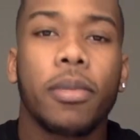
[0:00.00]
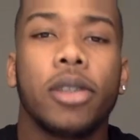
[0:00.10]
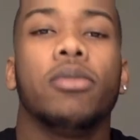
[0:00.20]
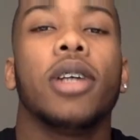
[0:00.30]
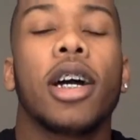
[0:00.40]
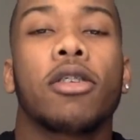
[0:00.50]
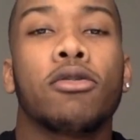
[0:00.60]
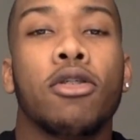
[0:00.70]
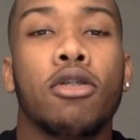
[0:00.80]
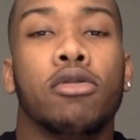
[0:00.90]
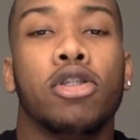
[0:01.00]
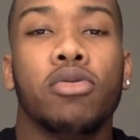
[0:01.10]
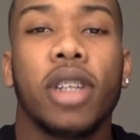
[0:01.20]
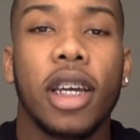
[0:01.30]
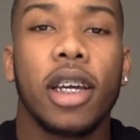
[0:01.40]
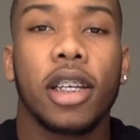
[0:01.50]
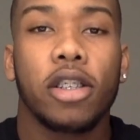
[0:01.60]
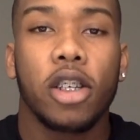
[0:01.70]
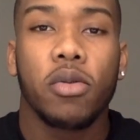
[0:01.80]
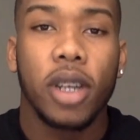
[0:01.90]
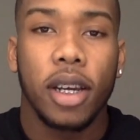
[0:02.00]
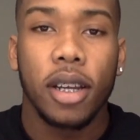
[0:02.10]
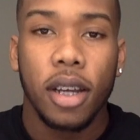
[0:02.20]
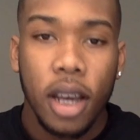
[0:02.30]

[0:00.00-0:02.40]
But you're not gonna know what you need until you need it.